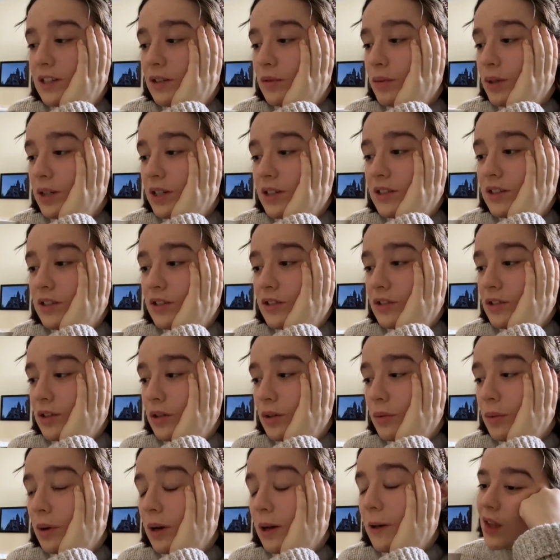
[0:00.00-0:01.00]
It works
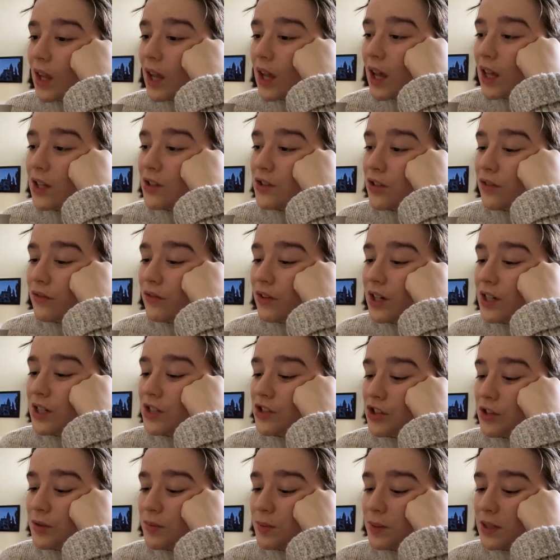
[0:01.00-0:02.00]
so well. And so far it's
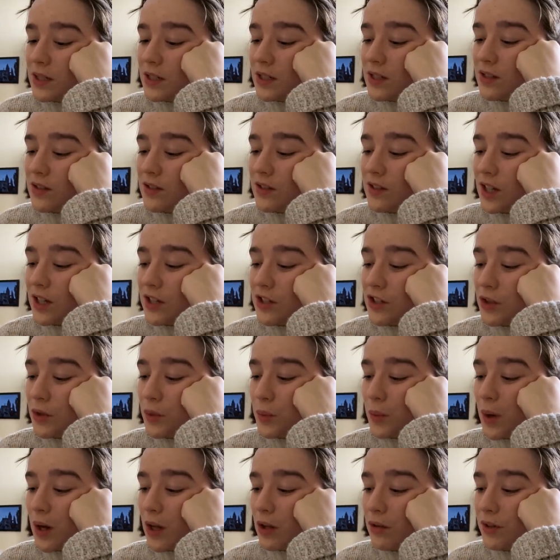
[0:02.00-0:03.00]
just been such a
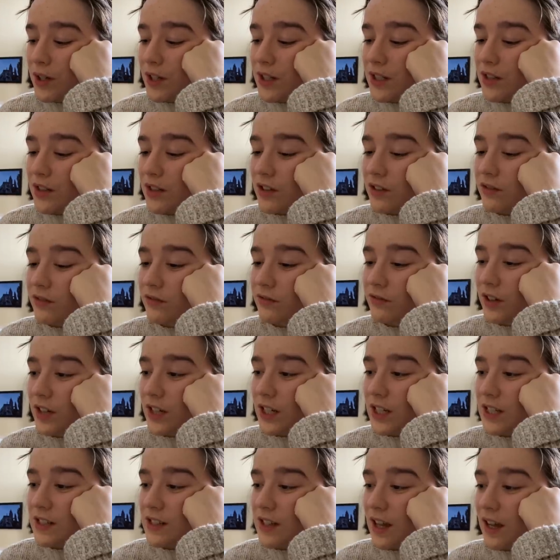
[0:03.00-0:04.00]
well-written,
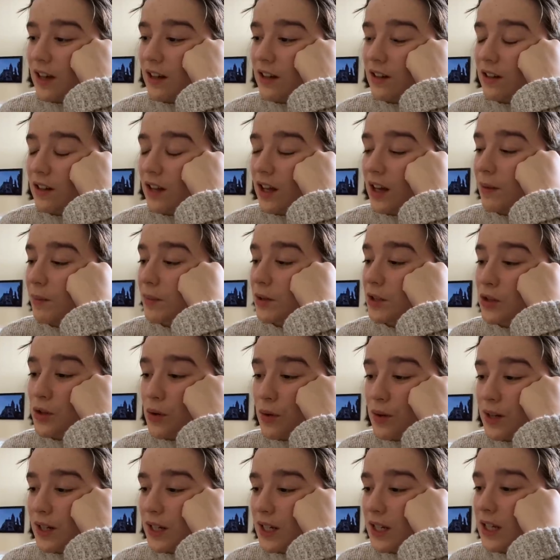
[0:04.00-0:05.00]
funny tale. I'm
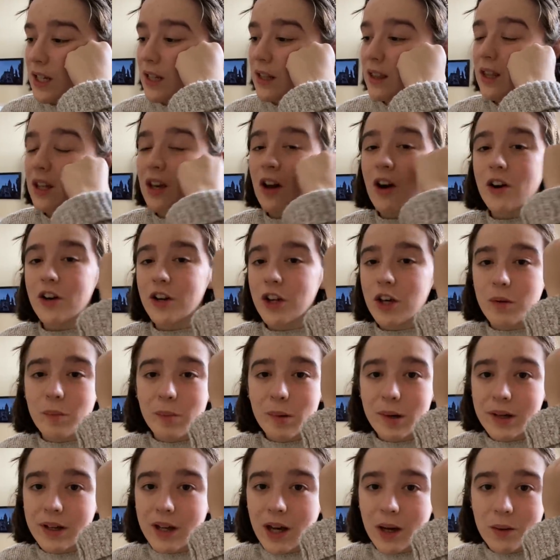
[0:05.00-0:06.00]
adoring it. The
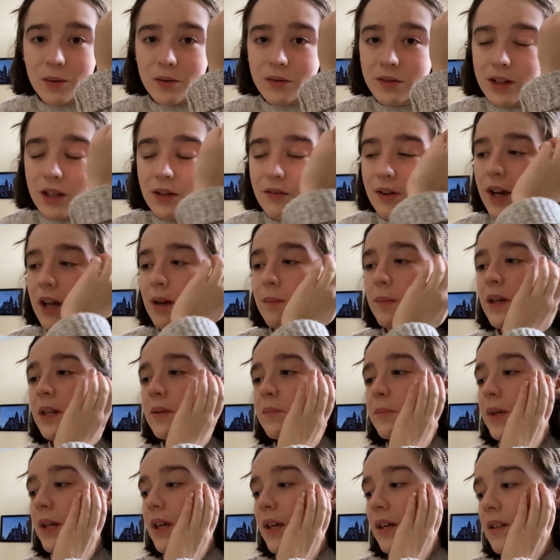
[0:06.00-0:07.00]
audiobook I would really
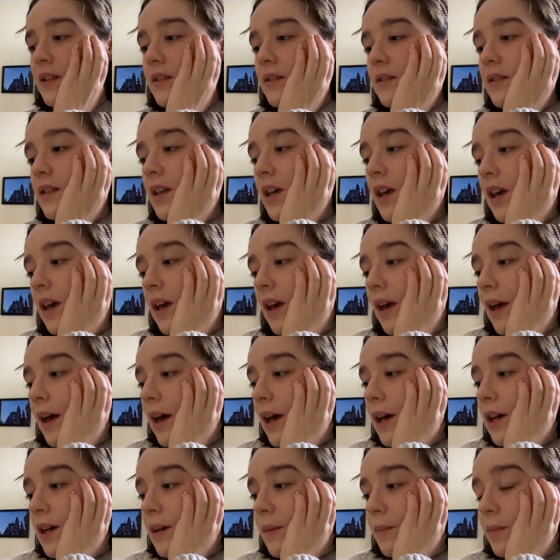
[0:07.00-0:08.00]
recommend because
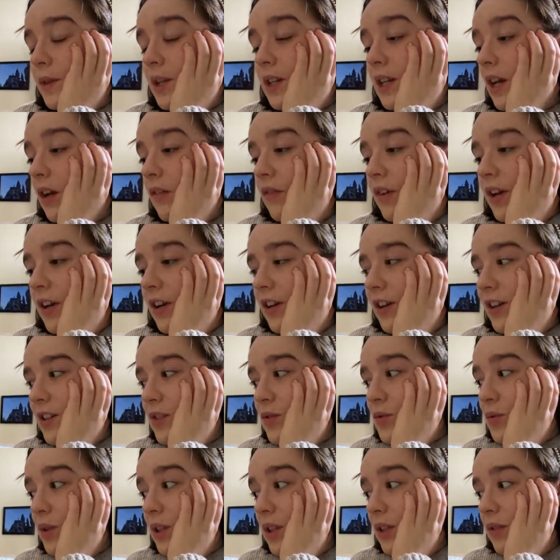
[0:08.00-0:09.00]
um, the narrator
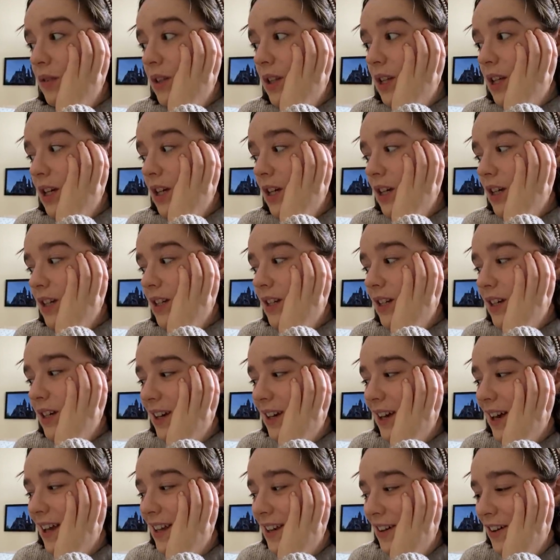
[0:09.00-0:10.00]
is really, really good
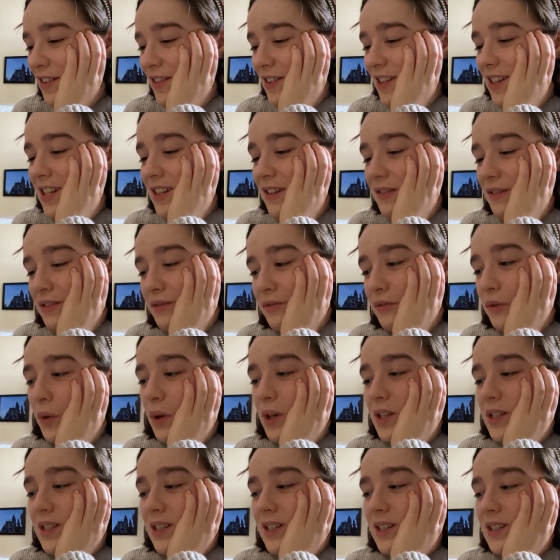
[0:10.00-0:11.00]
at all the different
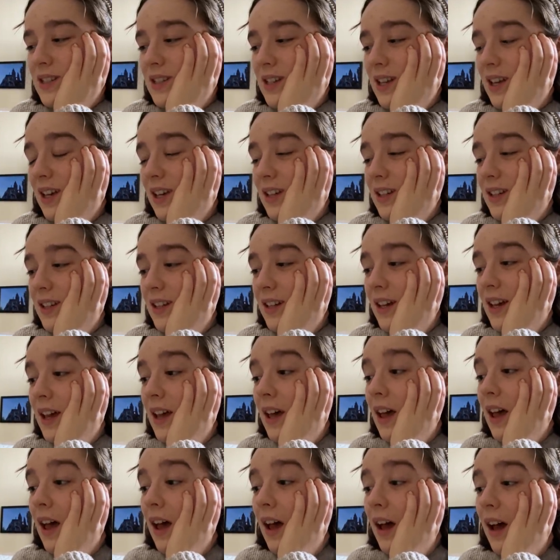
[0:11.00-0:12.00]
voices and
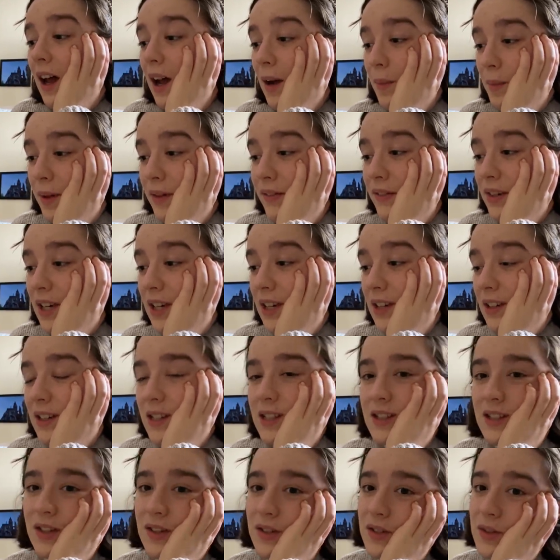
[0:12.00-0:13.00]
I'm loving it.
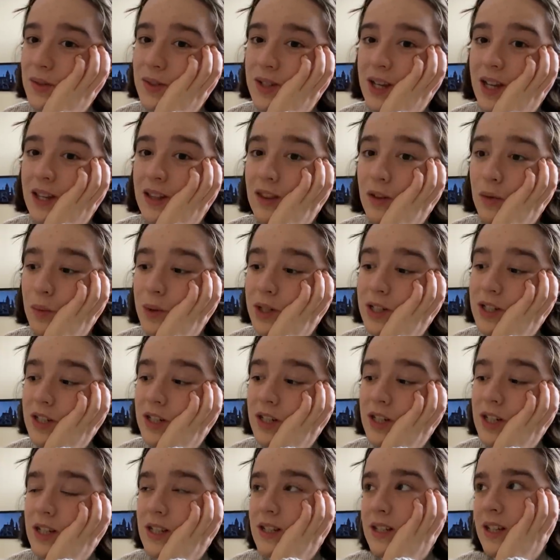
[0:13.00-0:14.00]
It's also set in the
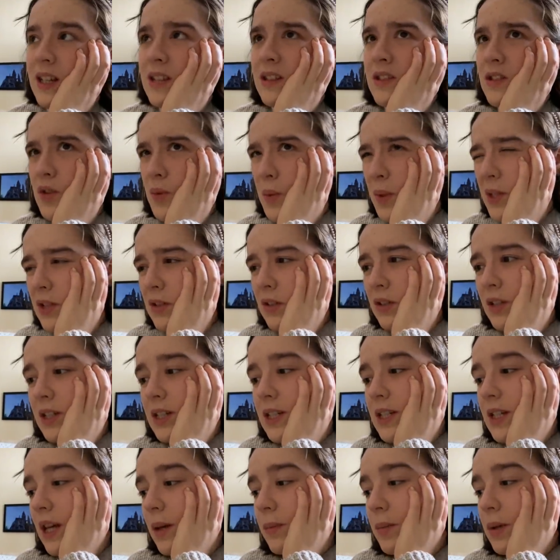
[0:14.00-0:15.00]
winter. It's set in
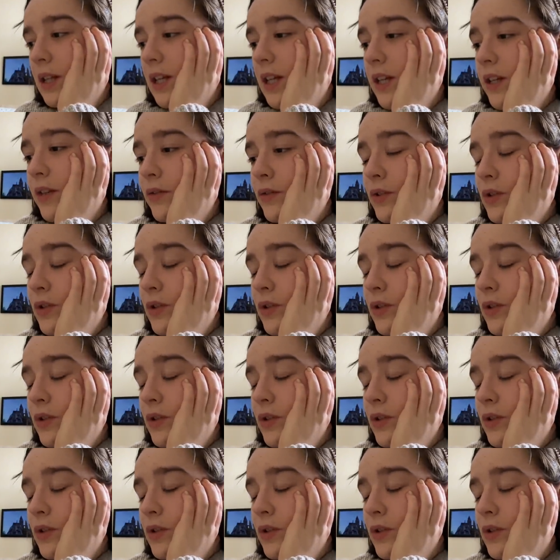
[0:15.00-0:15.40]
Switzerland, I believe.